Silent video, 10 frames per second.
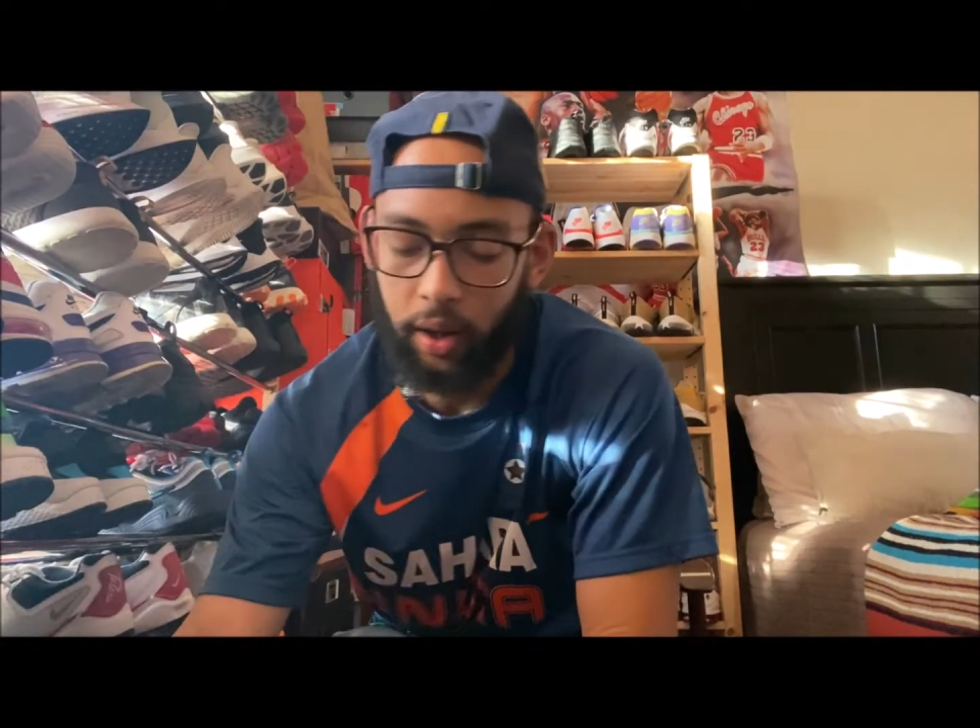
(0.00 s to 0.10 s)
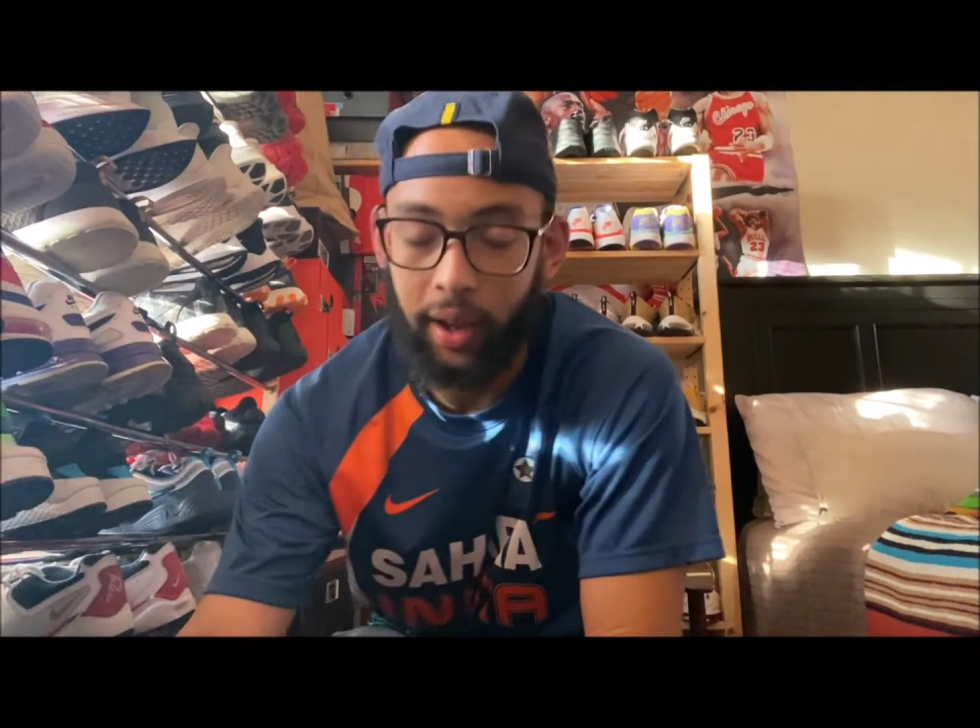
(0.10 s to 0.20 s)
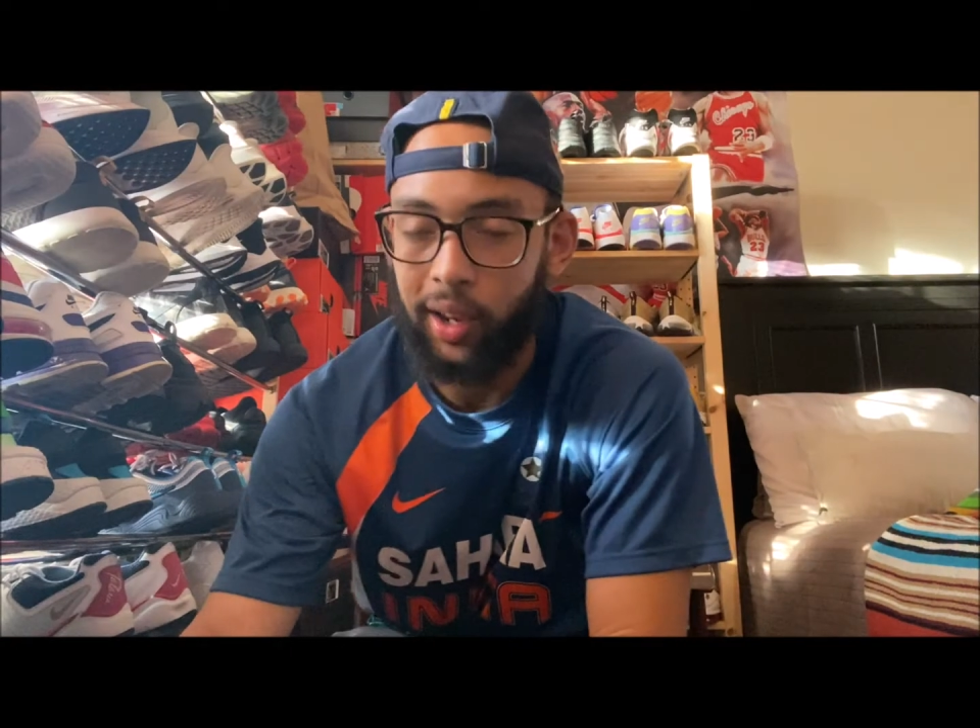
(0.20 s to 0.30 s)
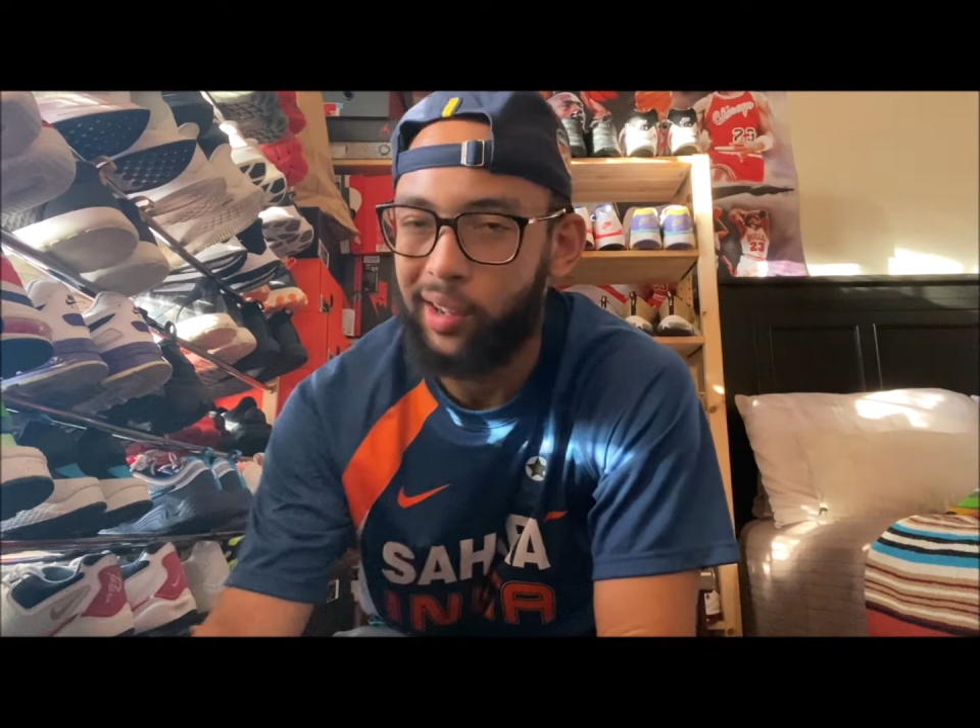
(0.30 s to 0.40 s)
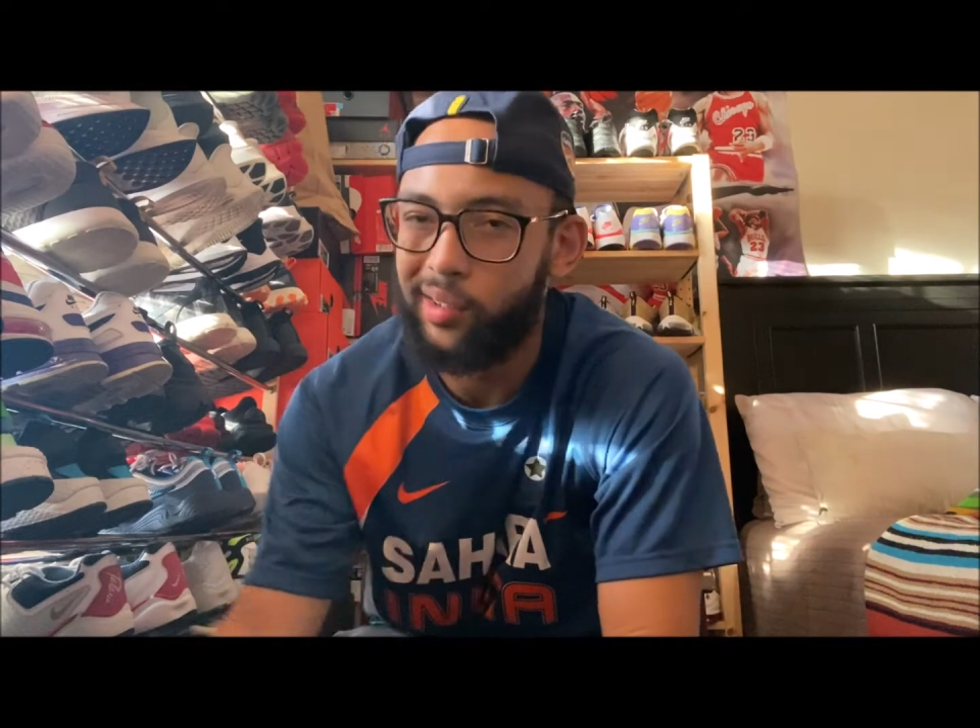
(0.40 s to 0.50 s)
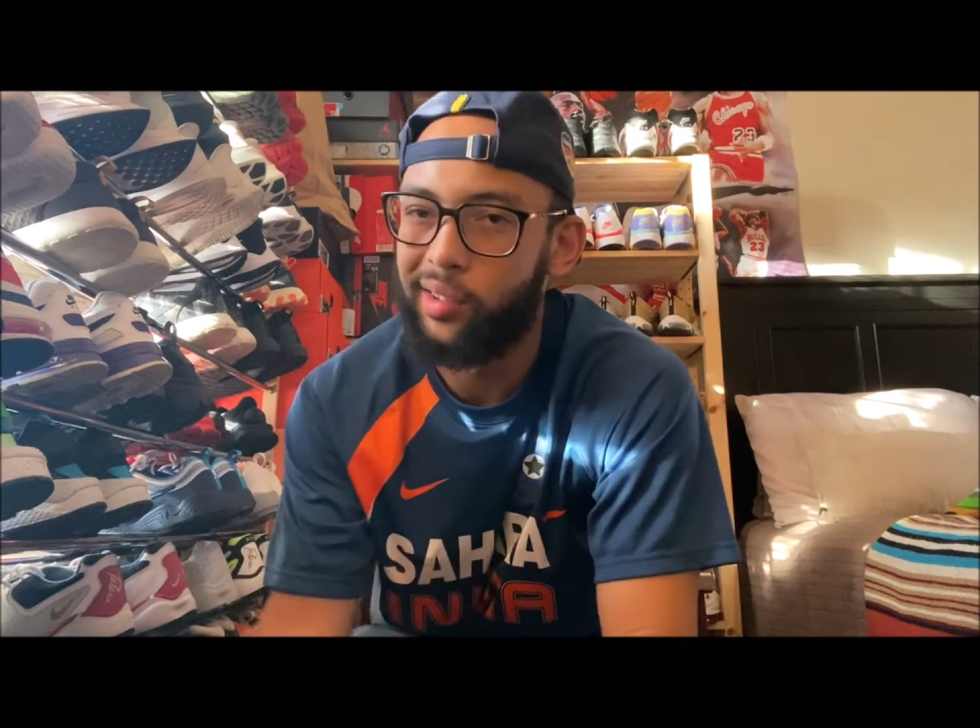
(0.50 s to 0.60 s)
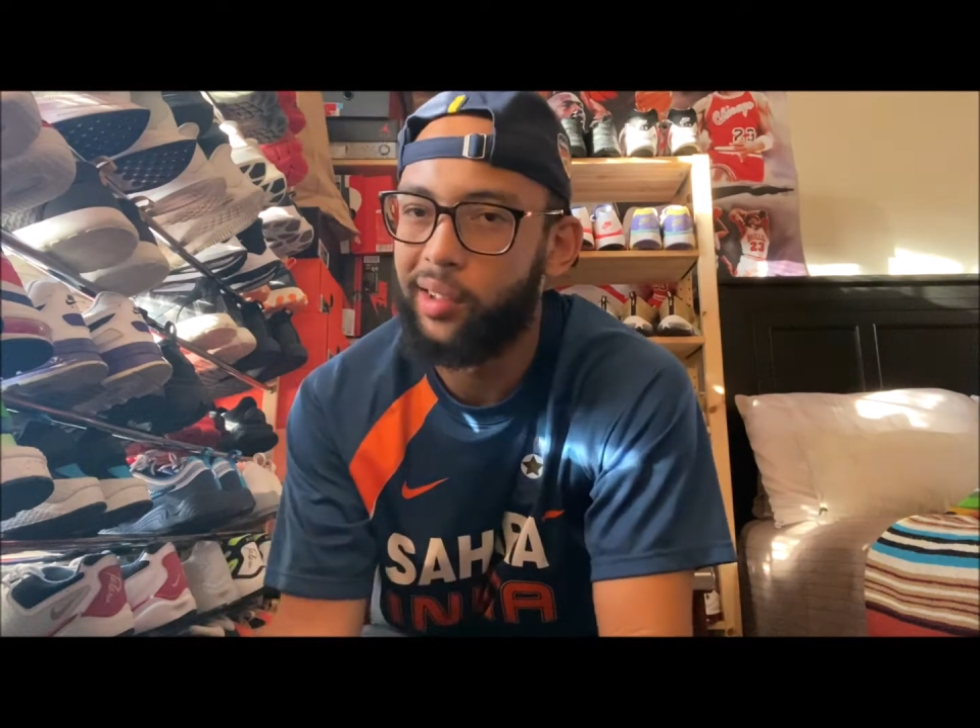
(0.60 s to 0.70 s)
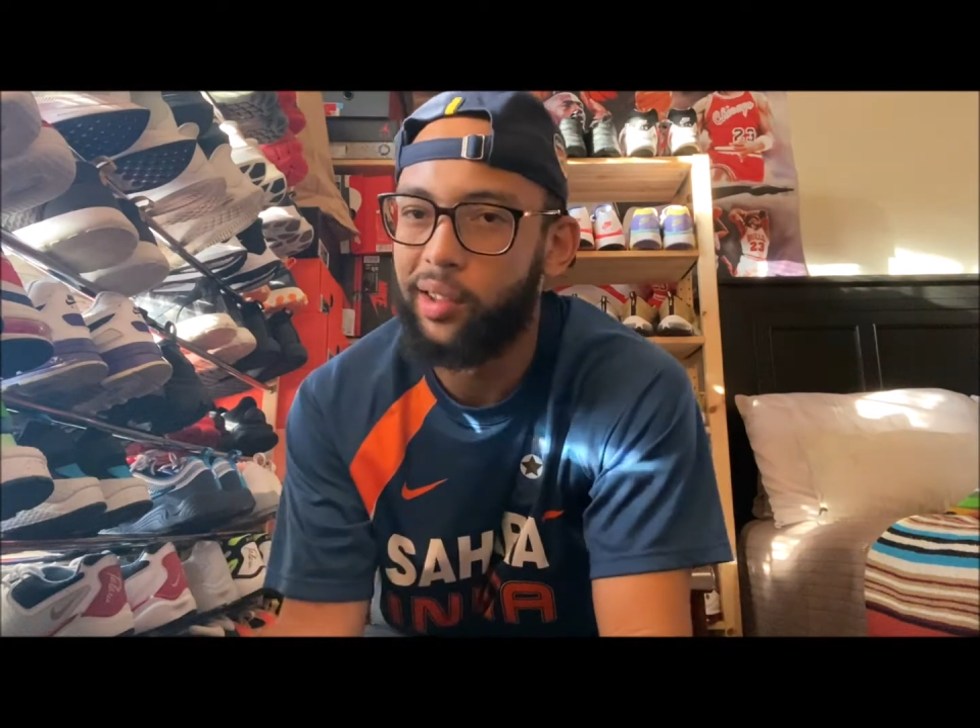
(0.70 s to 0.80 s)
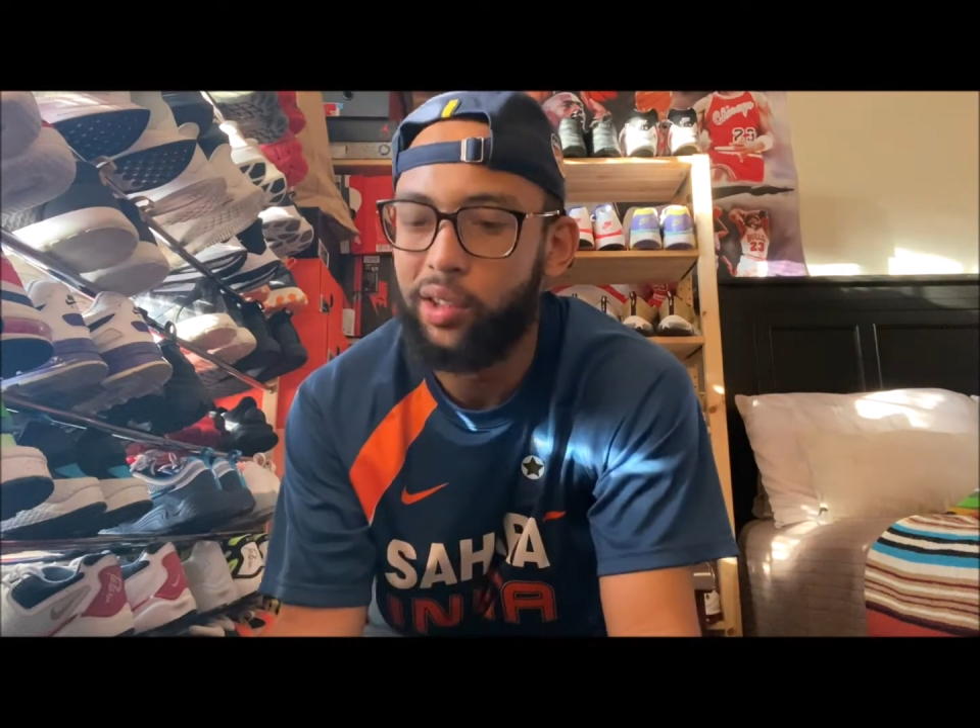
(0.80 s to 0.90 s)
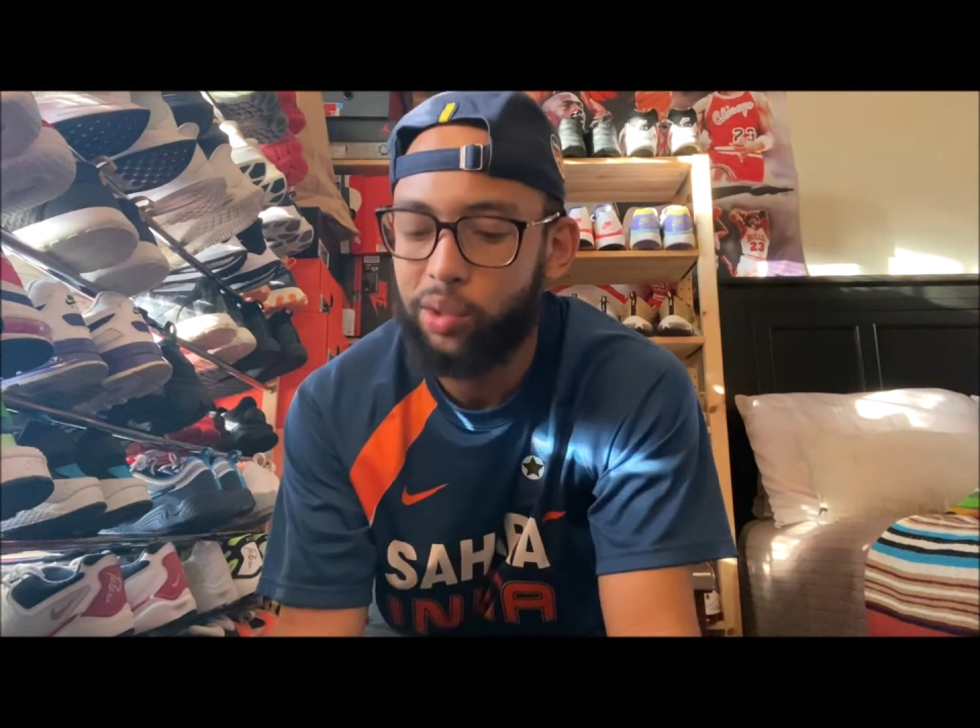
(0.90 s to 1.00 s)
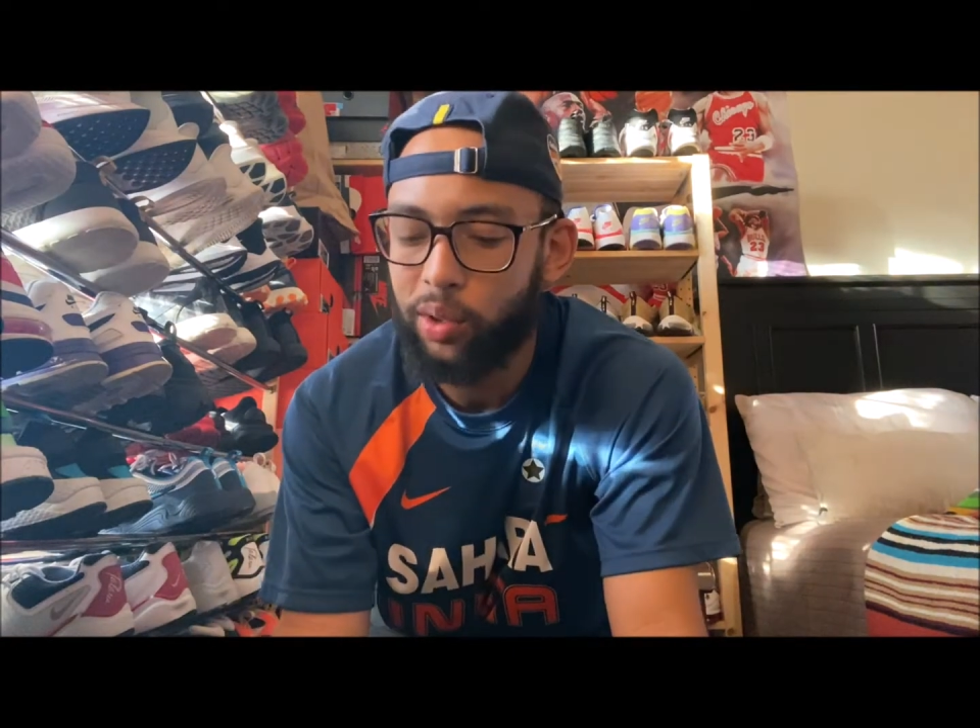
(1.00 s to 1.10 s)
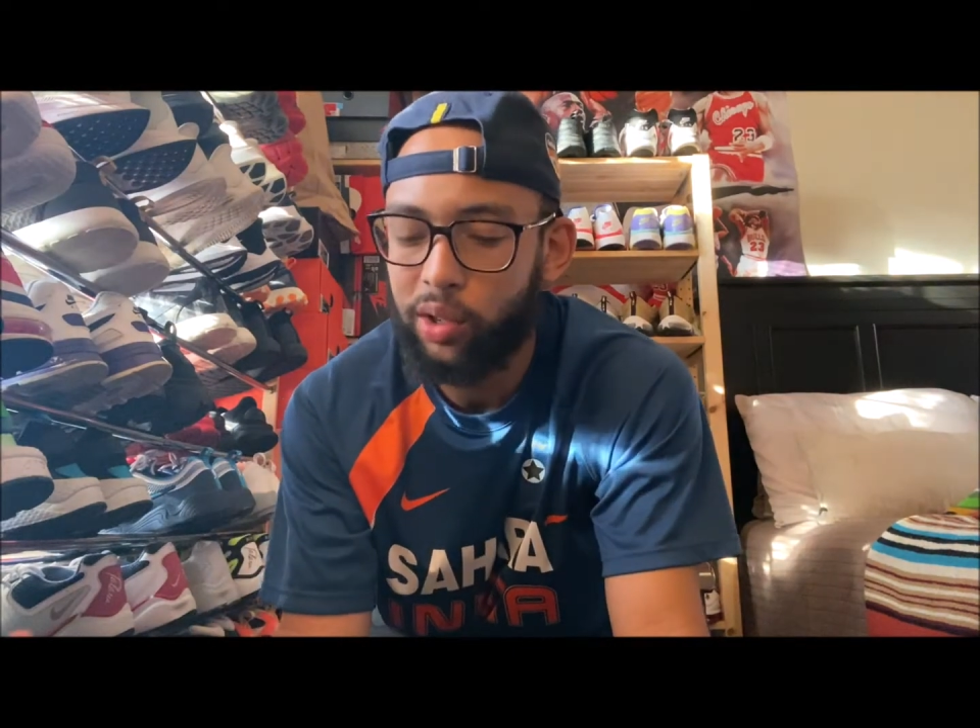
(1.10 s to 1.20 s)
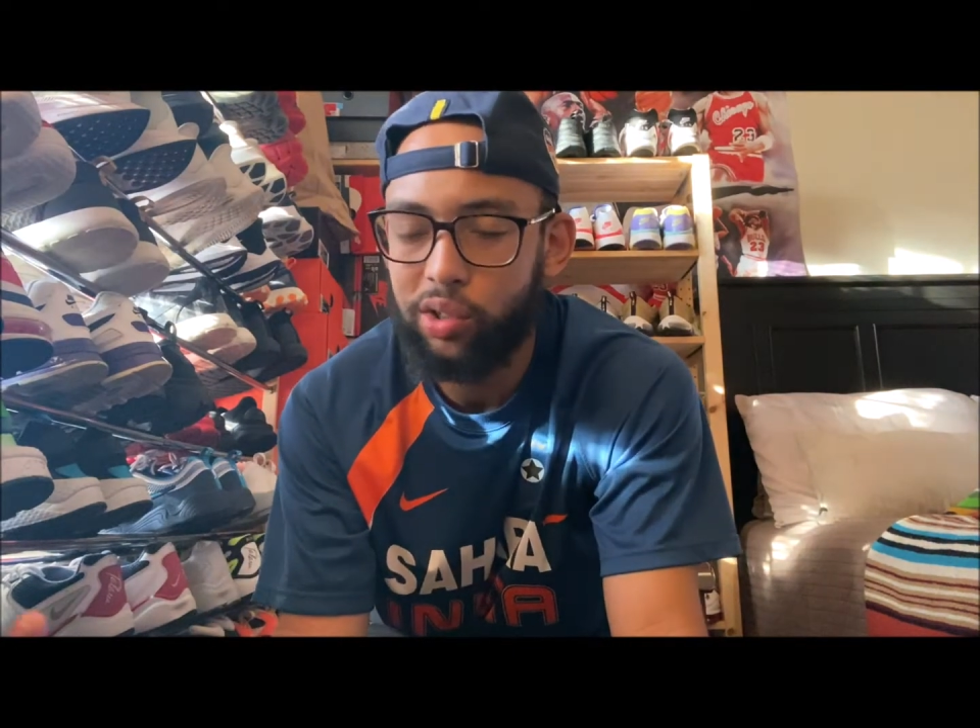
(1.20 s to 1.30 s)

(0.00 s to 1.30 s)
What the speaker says: Like, this is one of